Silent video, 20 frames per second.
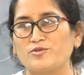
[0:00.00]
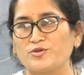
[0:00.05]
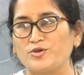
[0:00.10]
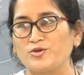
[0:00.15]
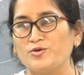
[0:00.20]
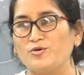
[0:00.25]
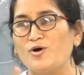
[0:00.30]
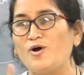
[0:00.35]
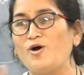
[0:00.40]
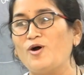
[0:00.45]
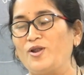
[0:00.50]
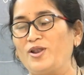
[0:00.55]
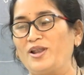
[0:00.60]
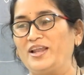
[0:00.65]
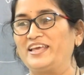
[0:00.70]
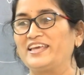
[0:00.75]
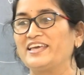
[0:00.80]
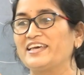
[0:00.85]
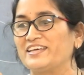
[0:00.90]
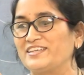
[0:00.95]
to you
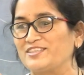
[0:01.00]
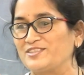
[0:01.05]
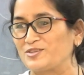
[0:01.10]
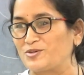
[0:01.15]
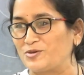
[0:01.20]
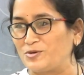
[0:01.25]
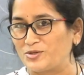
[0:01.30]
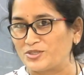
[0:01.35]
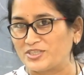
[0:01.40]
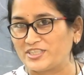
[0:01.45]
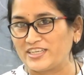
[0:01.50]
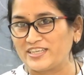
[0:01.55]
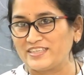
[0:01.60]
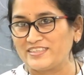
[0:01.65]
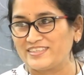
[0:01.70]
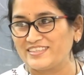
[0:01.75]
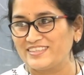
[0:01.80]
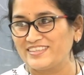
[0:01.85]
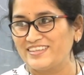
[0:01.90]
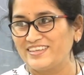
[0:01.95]
all. Yes,
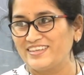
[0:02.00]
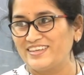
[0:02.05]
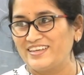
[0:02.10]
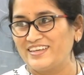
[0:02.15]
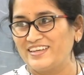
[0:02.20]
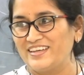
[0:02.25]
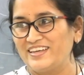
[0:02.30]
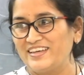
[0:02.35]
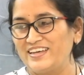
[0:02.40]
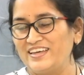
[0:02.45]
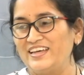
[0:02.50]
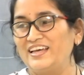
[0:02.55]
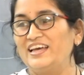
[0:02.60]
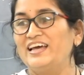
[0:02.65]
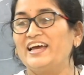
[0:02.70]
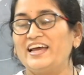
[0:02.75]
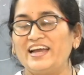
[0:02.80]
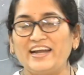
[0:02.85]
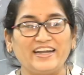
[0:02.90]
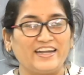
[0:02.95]
Cauchy's
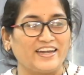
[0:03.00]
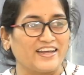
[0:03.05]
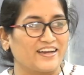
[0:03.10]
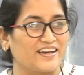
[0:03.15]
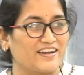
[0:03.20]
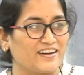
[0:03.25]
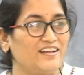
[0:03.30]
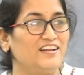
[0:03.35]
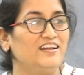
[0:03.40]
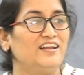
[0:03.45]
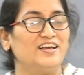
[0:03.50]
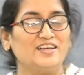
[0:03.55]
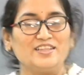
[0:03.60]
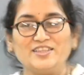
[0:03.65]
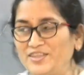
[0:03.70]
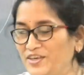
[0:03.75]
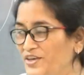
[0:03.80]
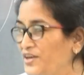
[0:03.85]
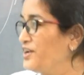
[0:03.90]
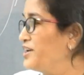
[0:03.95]
integral
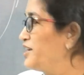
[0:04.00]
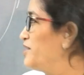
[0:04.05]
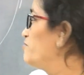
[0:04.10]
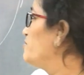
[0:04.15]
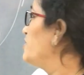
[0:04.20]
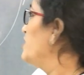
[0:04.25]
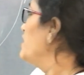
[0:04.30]
theorem.